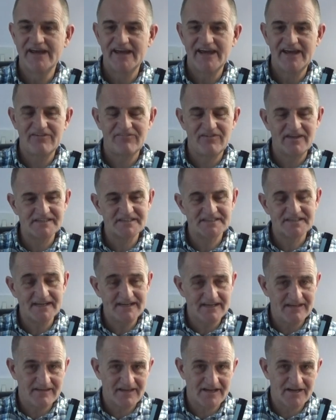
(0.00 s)
if there's
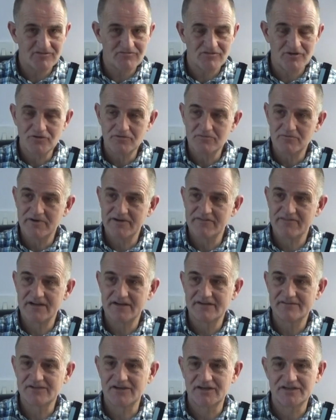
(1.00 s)
anything wrong with it,
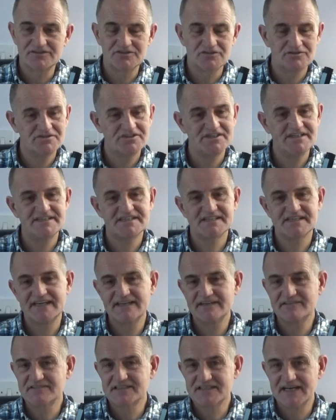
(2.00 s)
like dodgy
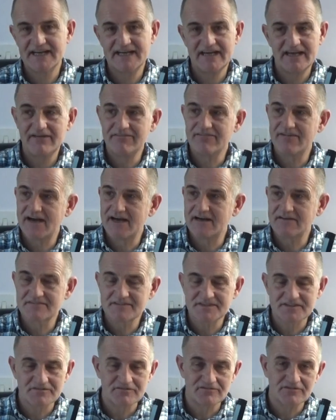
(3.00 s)
seals, leaky
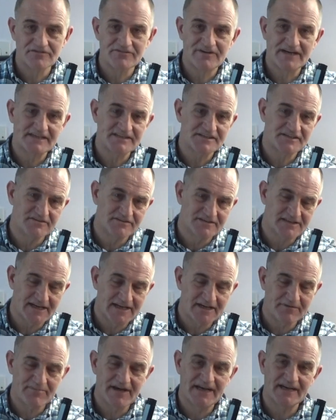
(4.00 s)
valves and all the rest, you can
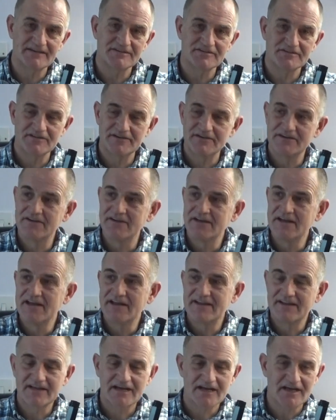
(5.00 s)
take back to a
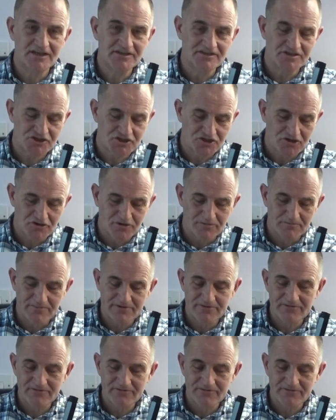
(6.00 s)
gun shop.